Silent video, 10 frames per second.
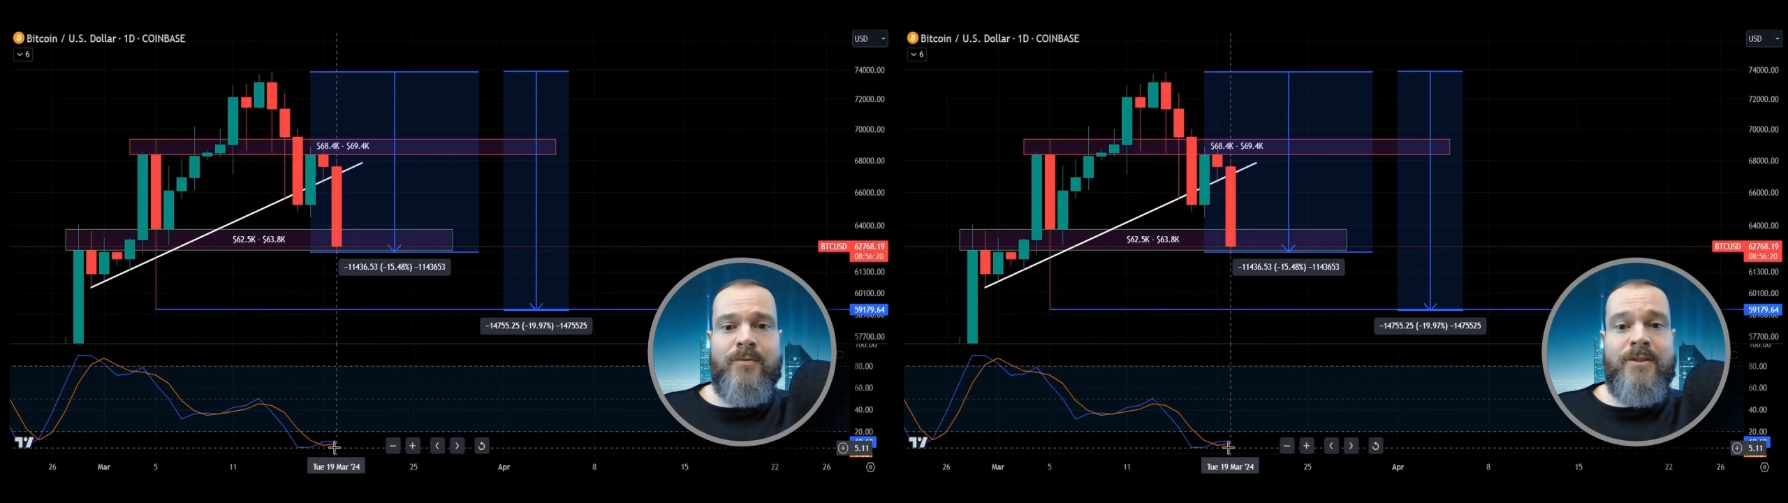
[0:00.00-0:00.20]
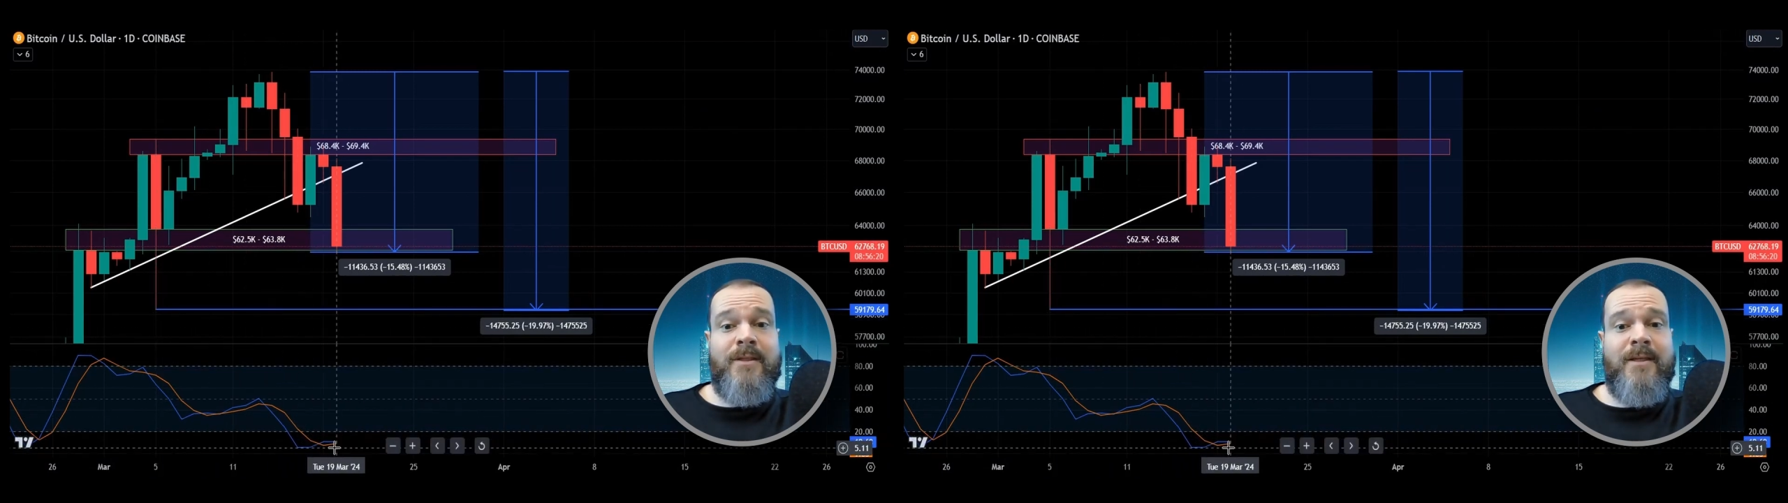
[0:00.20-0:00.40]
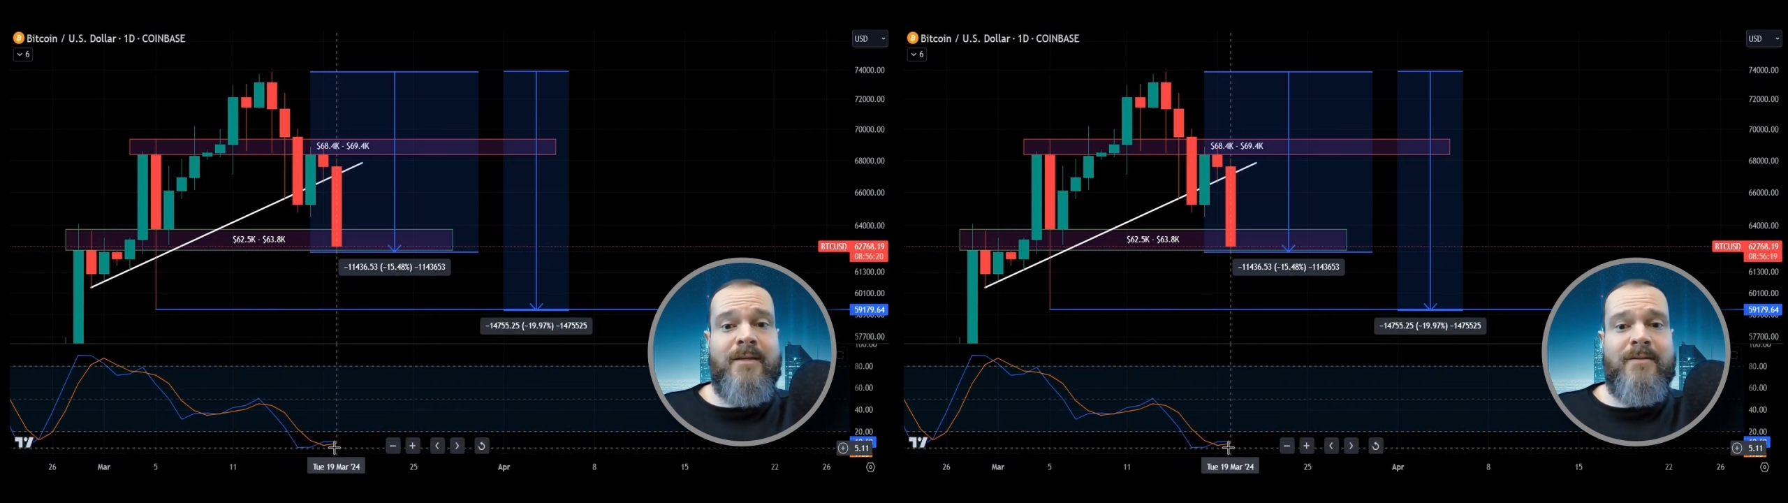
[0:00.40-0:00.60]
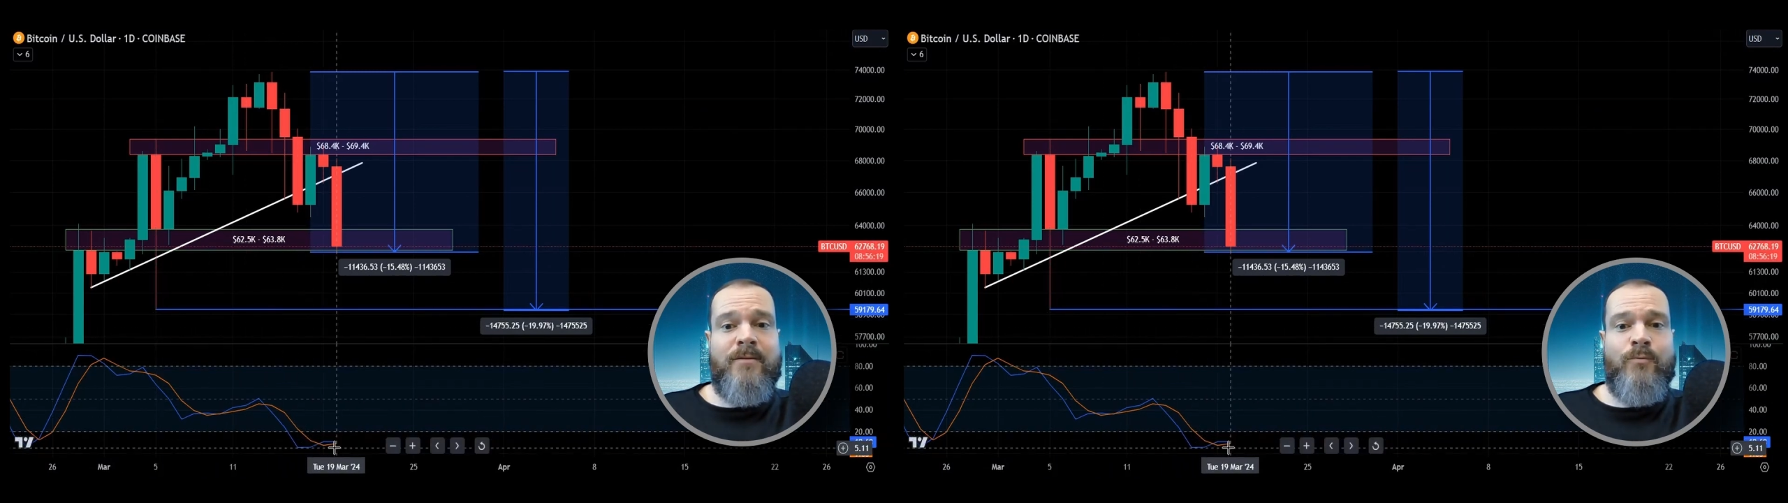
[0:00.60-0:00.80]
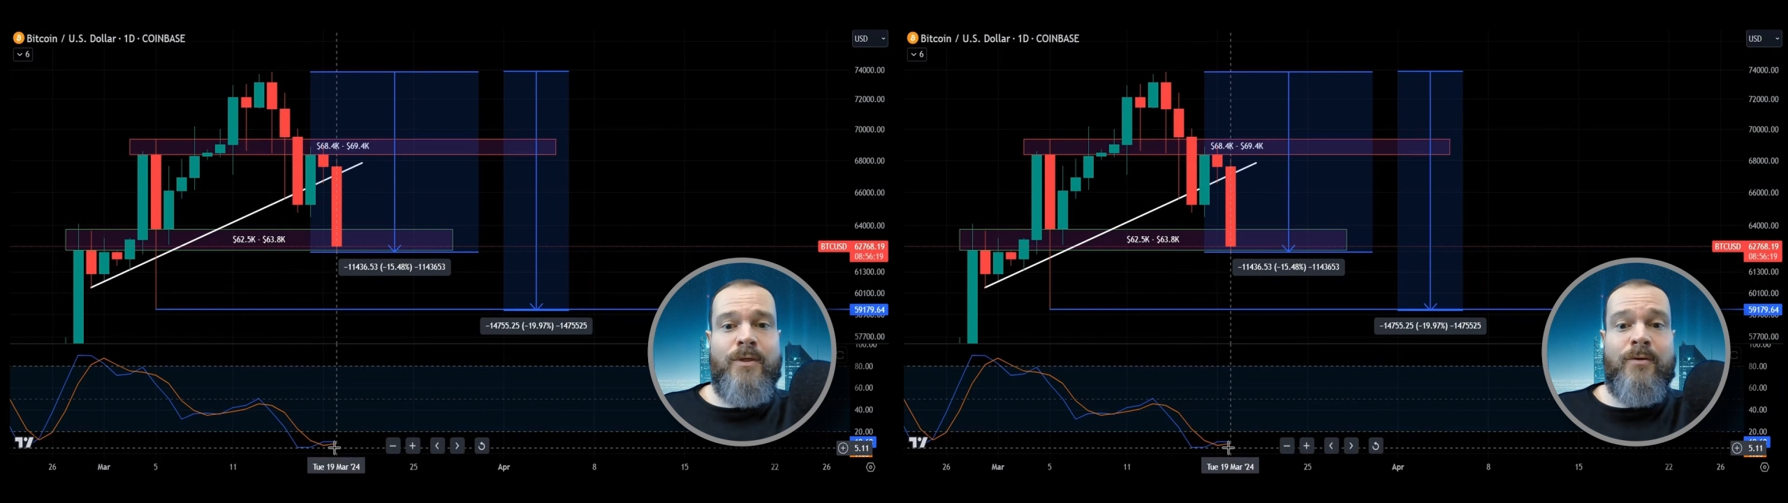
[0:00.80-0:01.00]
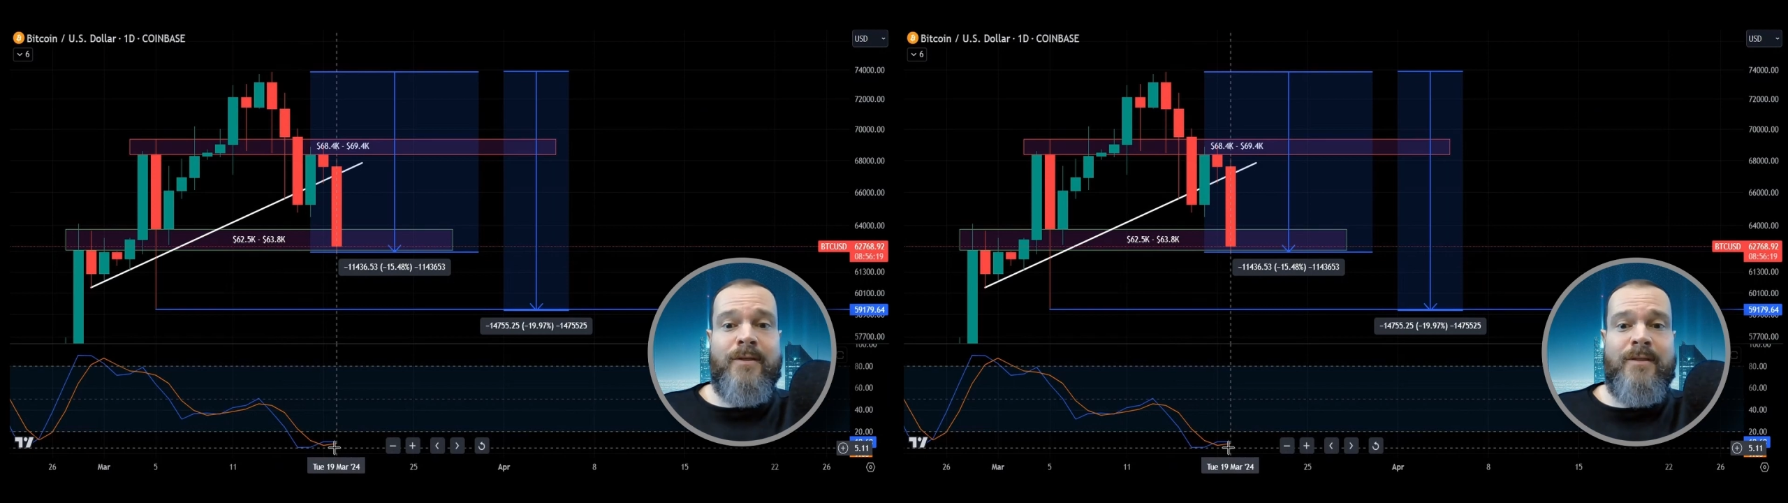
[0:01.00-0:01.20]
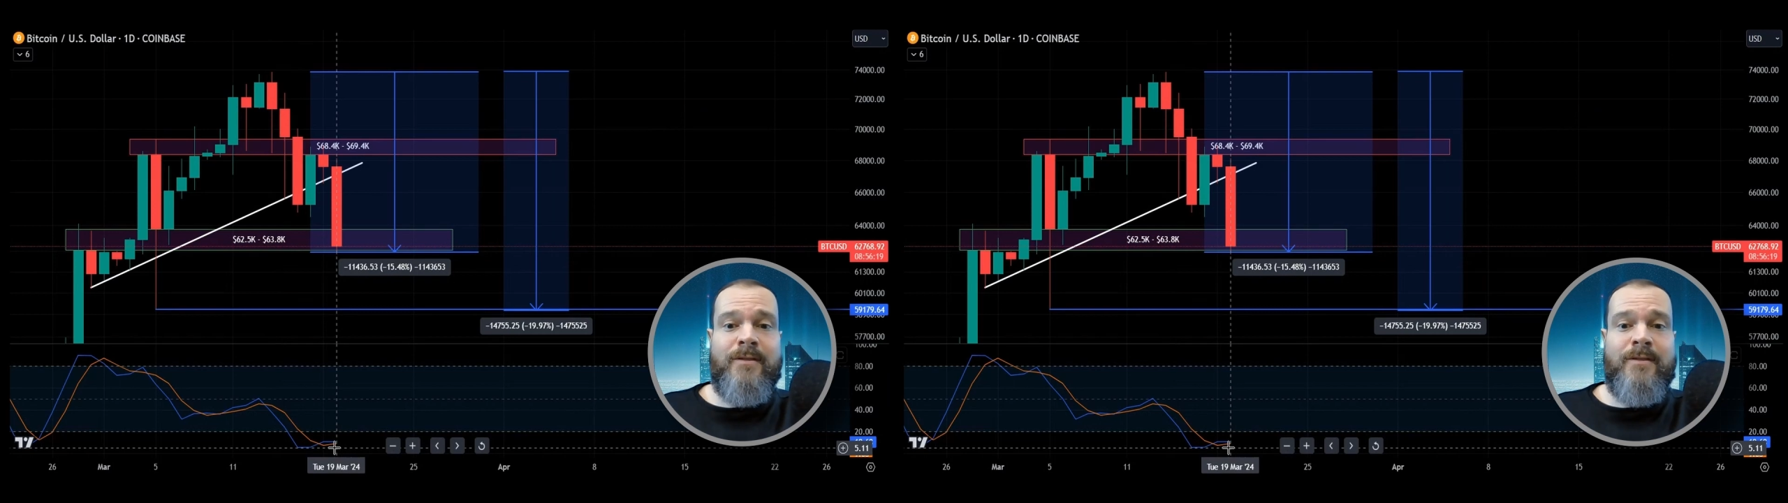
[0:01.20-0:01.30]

which indicates that we are in